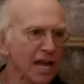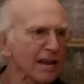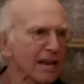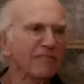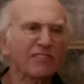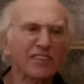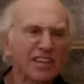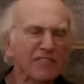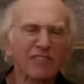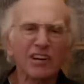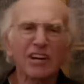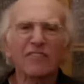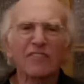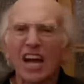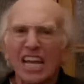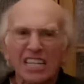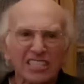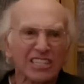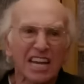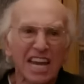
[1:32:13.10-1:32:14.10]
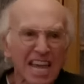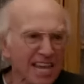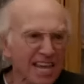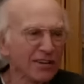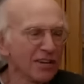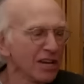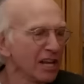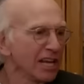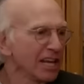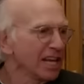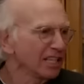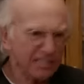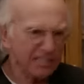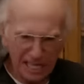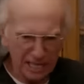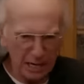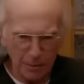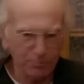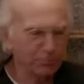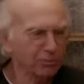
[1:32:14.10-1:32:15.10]
And even if I did,
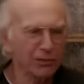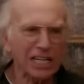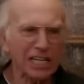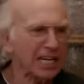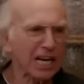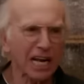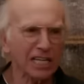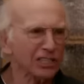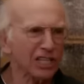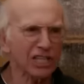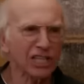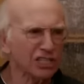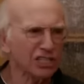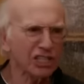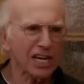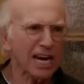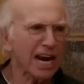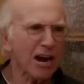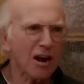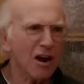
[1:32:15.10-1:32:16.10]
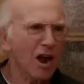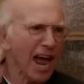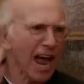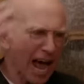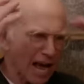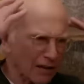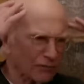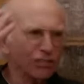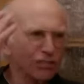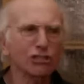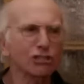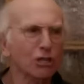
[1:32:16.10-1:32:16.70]
it's not going to bleed onto the chair. How